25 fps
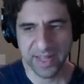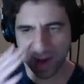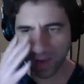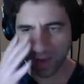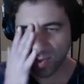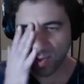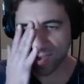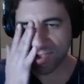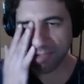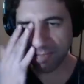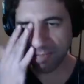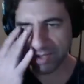
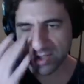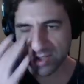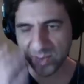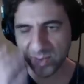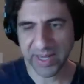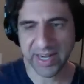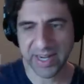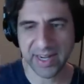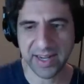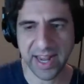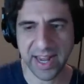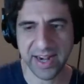what's the best
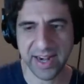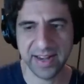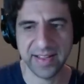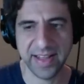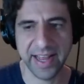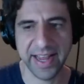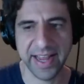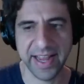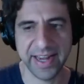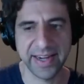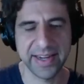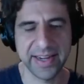way to kind of
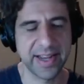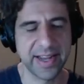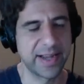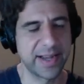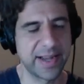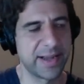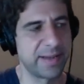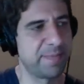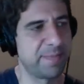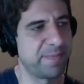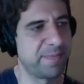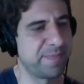like
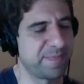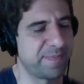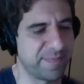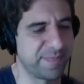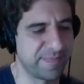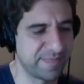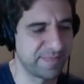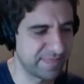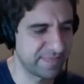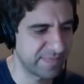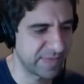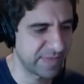
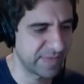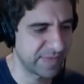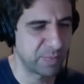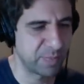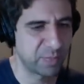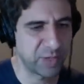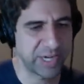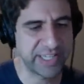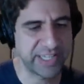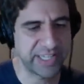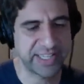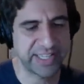
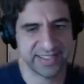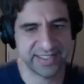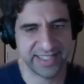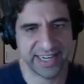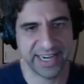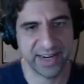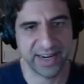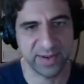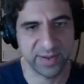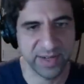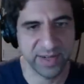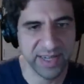break this
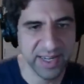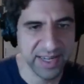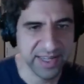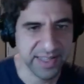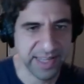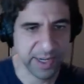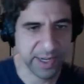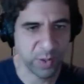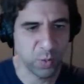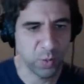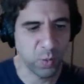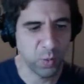down?
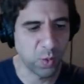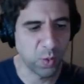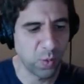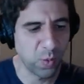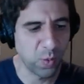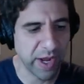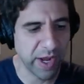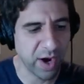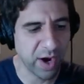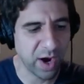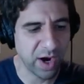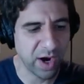Like,
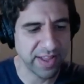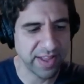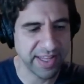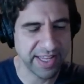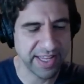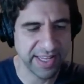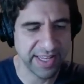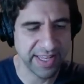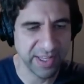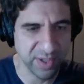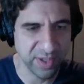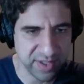what are
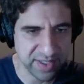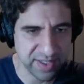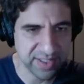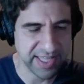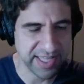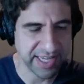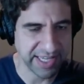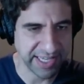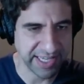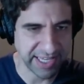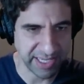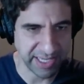the ills
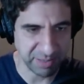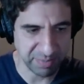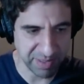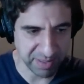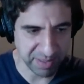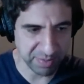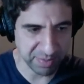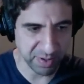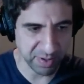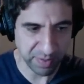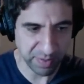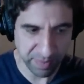that keep
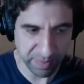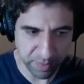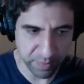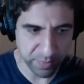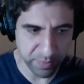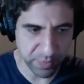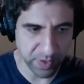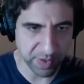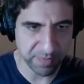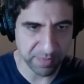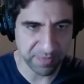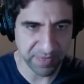people
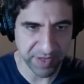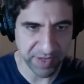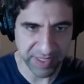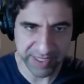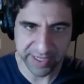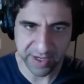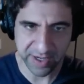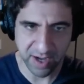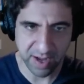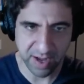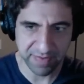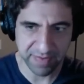from
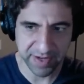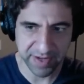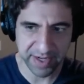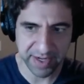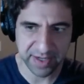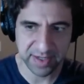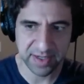feeling confident?